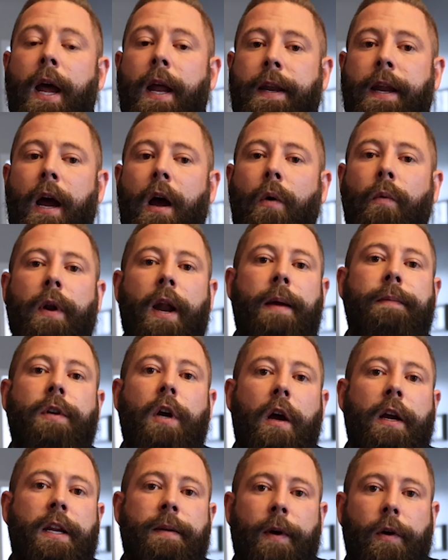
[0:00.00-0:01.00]
Now, when I'm
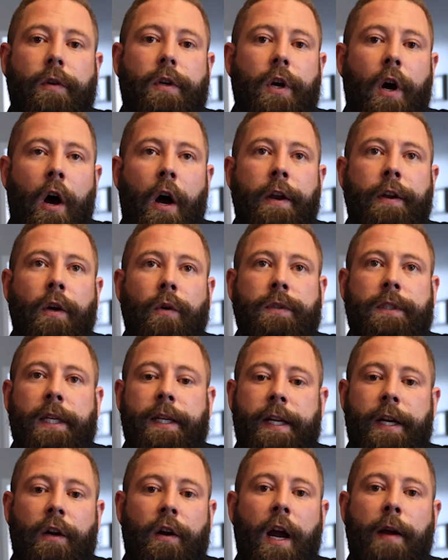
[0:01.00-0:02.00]
talking about condos in
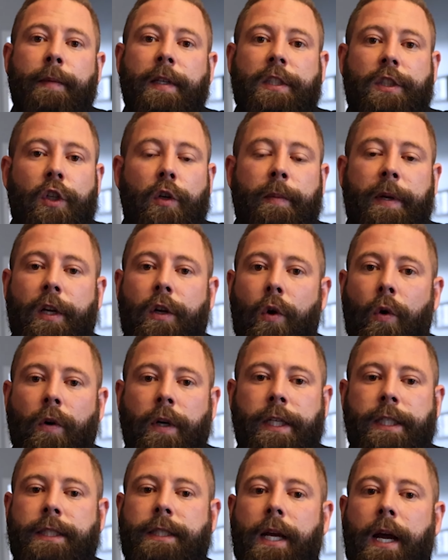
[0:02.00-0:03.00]
here, I'm assuming
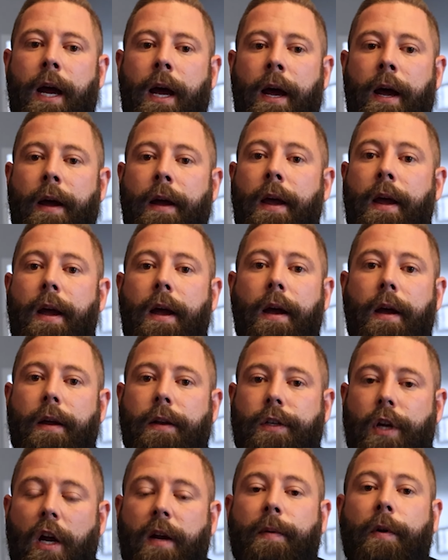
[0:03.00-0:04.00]
Corey's
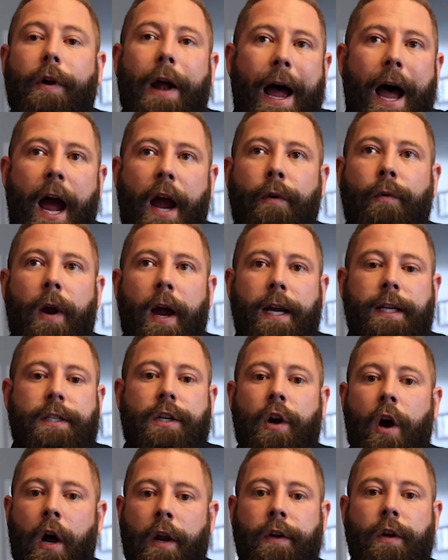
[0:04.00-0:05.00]
talking about
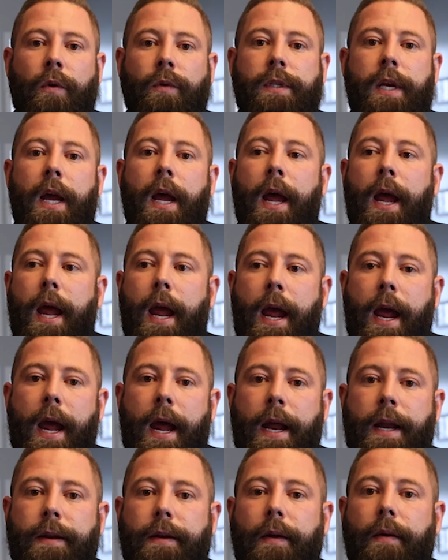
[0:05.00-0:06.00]
high-rise condos.
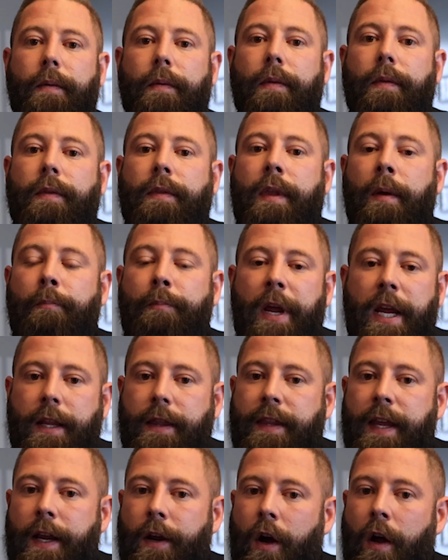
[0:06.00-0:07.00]
And the
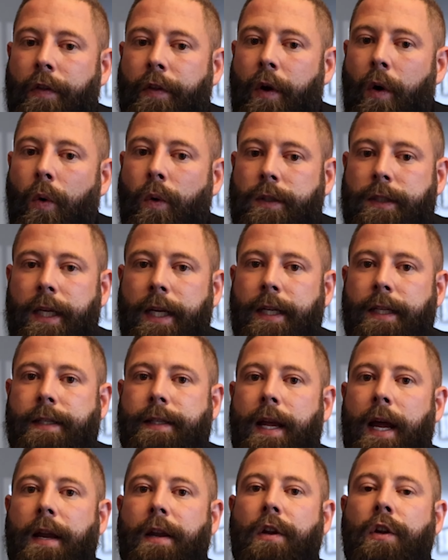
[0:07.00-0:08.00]
big thing on those is
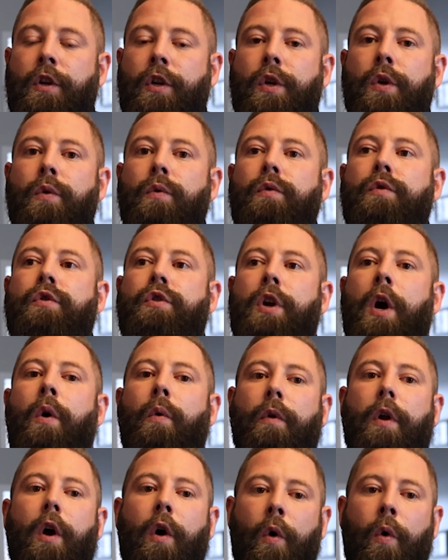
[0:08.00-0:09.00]
that you
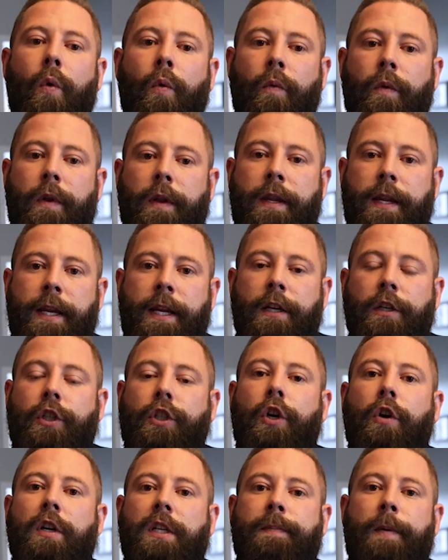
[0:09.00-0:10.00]
don't own the
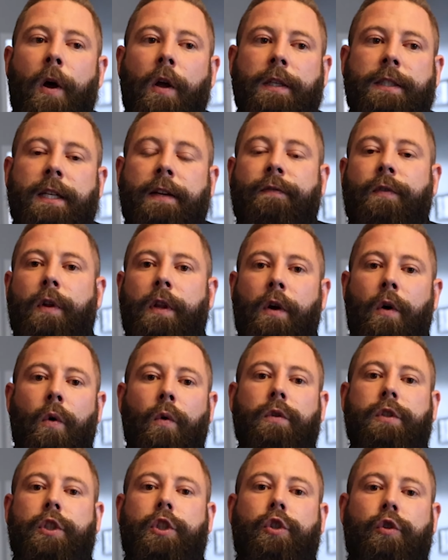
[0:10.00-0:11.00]
insurance policy for the
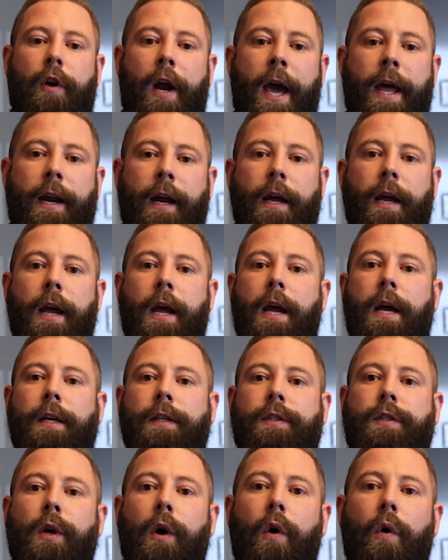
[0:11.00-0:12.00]
whole strata.
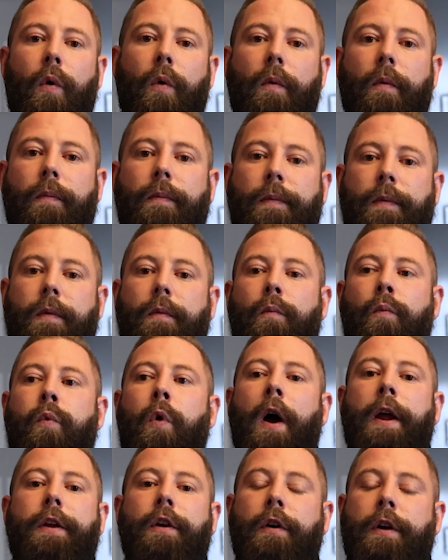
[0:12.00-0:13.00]
So
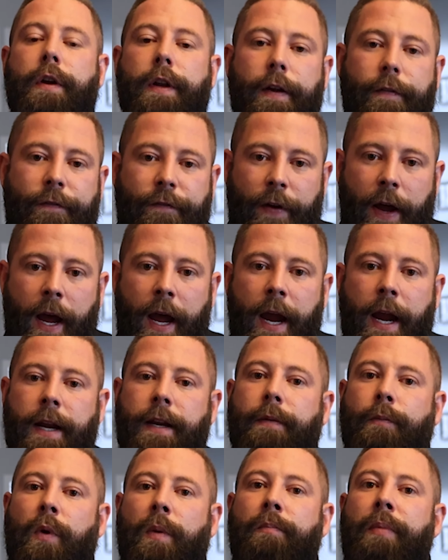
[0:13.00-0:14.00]
what you're going to
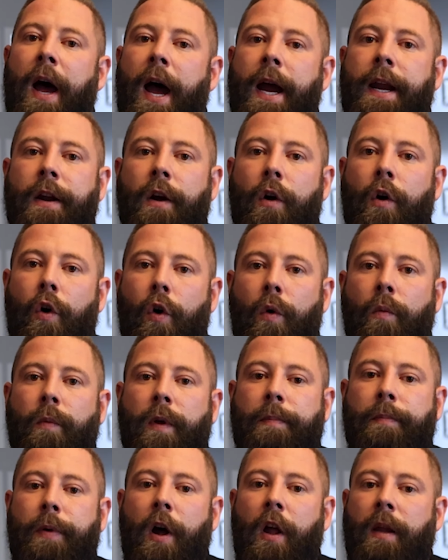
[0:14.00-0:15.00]
find with buying a home
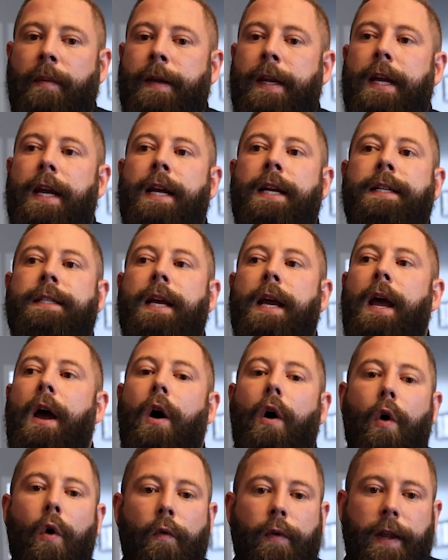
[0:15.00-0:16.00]
with Blvd is
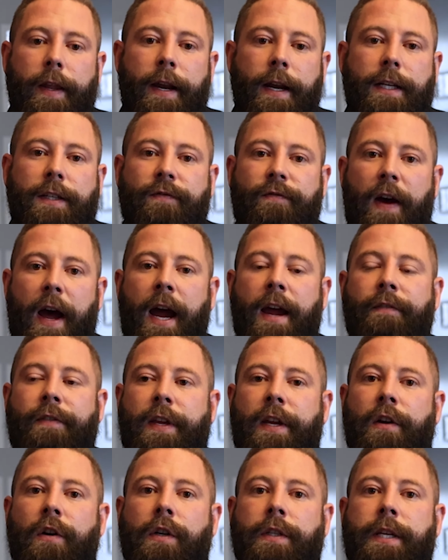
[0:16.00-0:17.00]
over the next 5
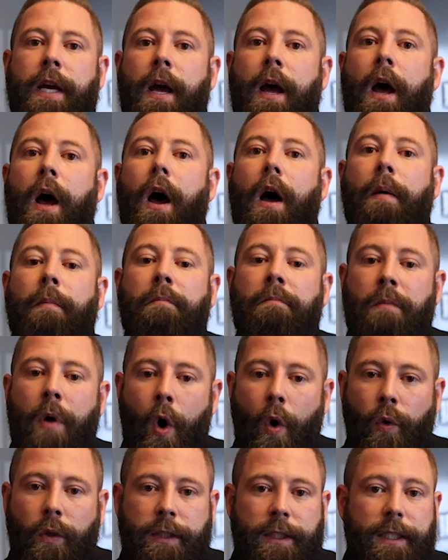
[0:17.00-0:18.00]
years,
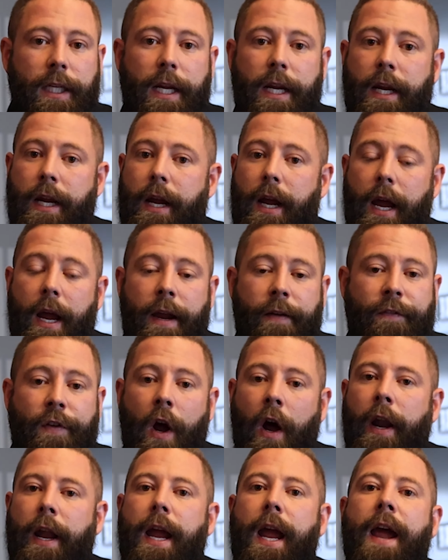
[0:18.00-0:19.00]
most, if
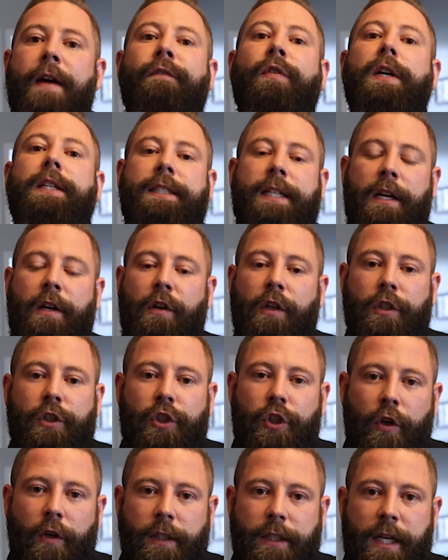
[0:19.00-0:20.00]
not every single
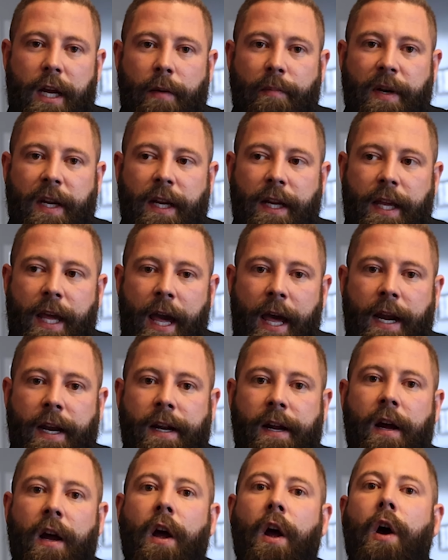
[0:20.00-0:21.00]
insurance company in
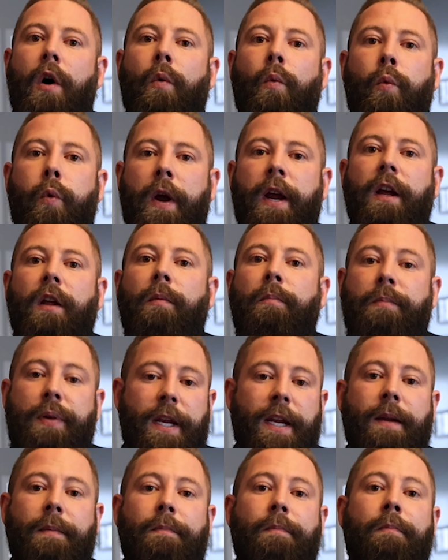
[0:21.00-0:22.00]
Canada will
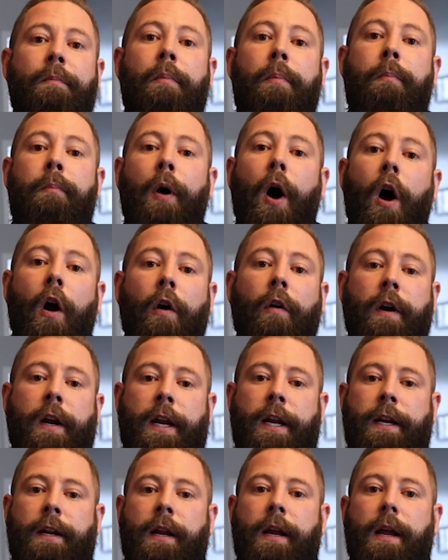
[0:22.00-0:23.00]
be
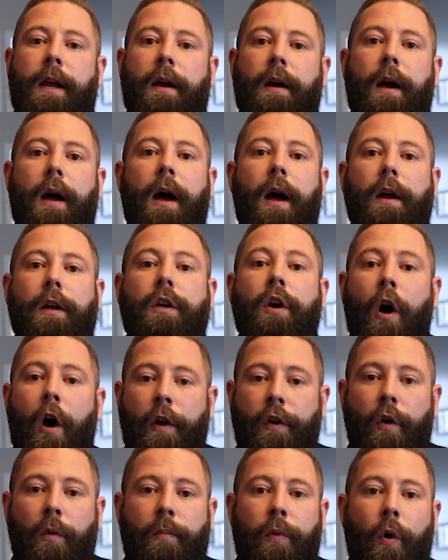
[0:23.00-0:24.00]
barring
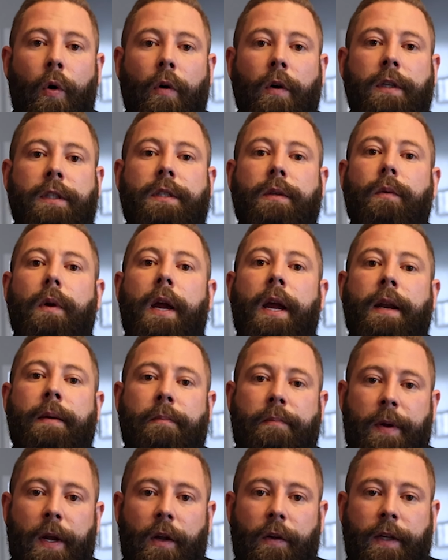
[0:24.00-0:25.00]
condo boards
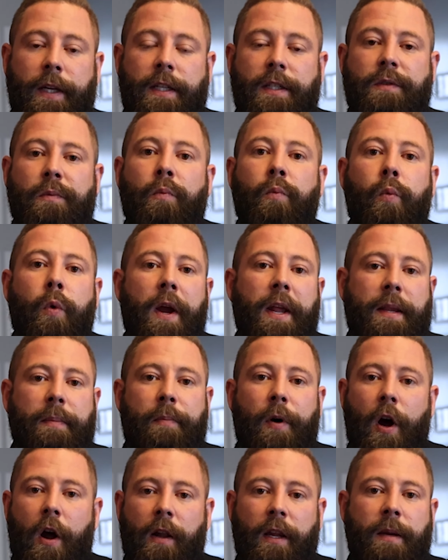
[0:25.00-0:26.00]
and buildings
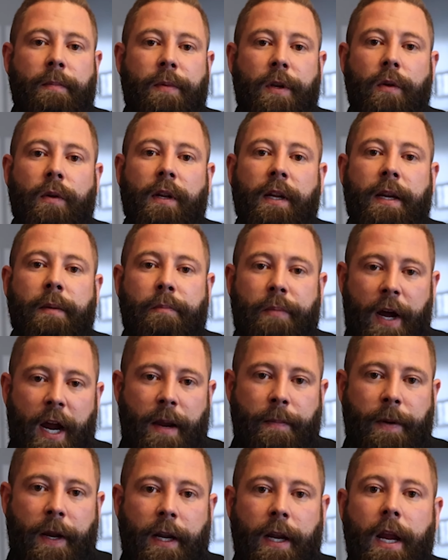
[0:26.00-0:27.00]
with polybutylene
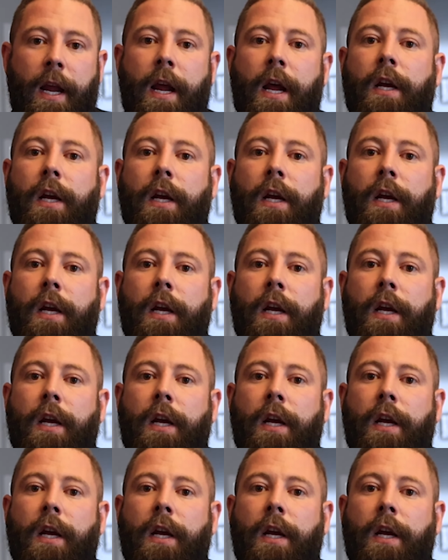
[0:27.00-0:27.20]
piping.